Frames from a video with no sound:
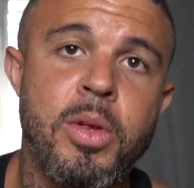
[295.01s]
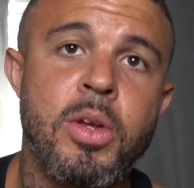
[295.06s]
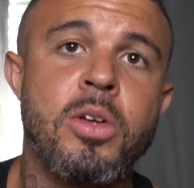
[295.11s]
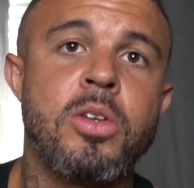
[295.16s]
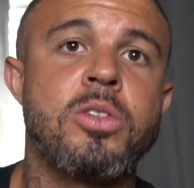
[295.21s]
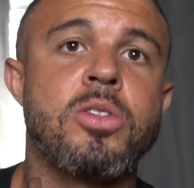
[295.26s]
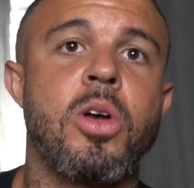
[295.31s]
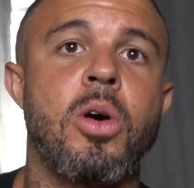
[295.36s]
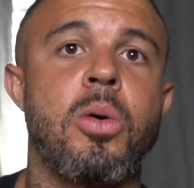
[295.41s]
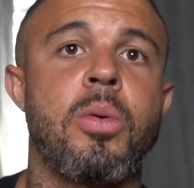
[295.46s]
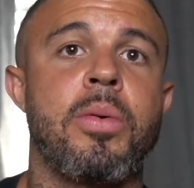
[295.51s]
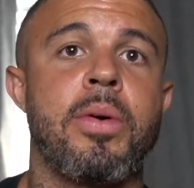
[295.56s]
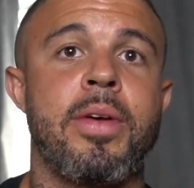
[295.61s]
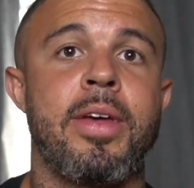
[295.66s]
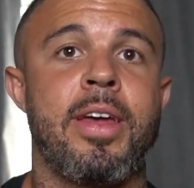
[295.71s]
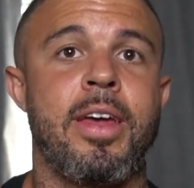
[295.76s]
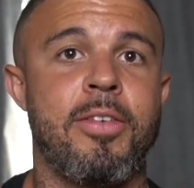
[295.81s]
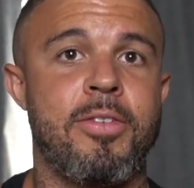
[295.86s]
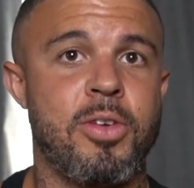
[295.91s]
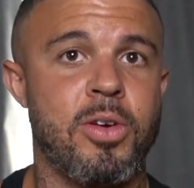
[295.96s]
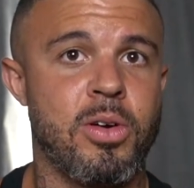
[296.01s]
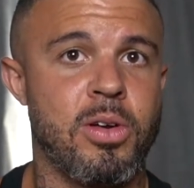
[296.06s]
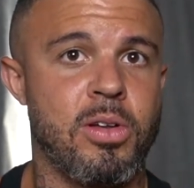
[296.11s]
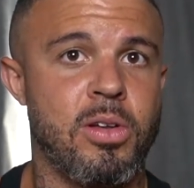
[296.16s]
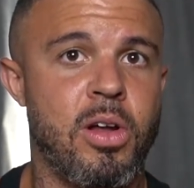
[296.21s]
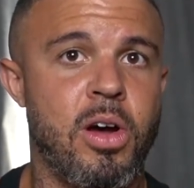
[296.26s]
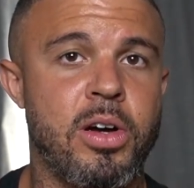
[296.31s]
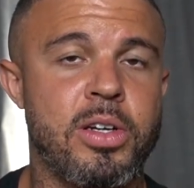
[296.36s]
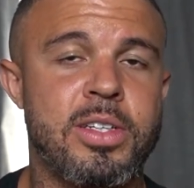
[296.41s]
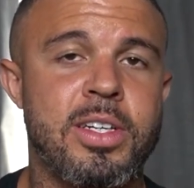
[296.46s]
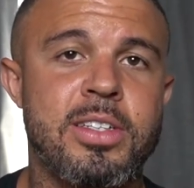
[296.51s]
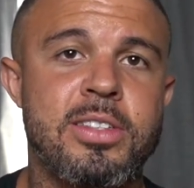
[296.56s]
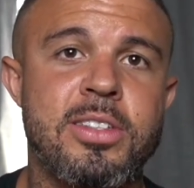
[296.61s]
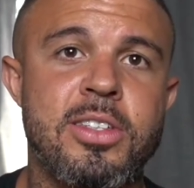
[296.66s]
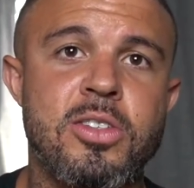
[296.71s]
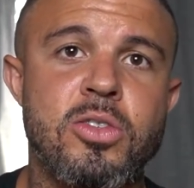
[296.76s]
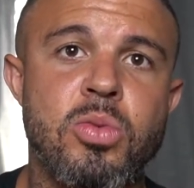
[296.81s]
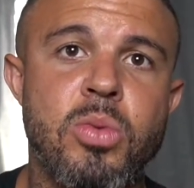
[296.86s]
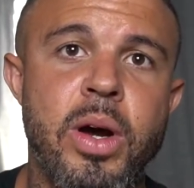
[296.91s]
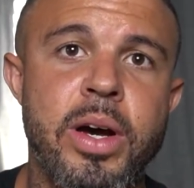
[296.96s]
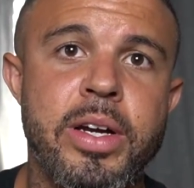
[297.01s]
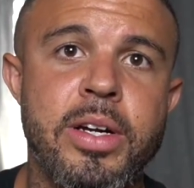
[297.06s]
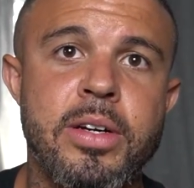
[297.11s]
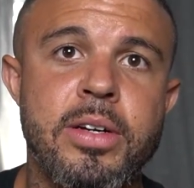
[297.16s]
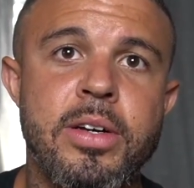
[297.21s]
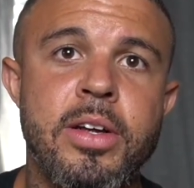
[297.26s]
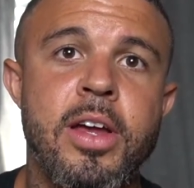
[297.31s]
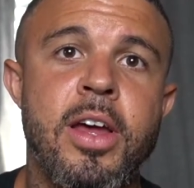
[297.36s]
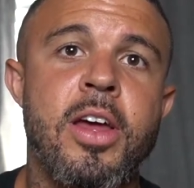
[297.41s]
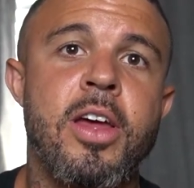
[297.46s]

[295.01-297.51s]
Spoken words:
So if you're a long distance runner